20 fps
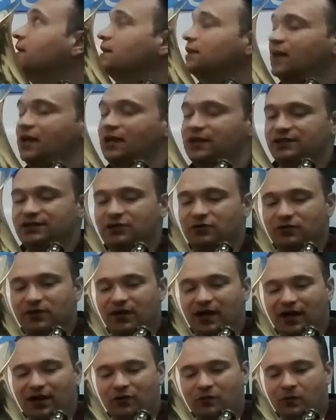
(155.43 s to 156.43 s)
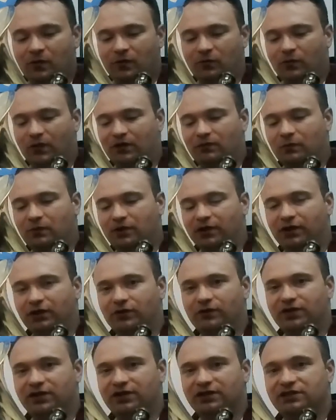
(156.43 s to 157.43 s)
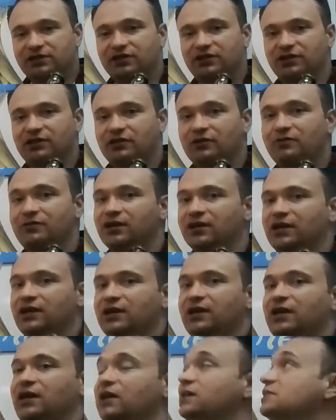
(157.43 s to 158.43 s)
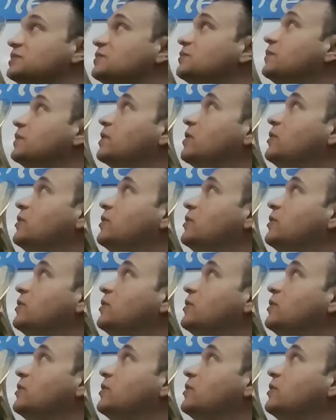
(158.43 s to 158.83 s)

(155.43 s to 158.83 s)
Okay, so now what we're going to do is we're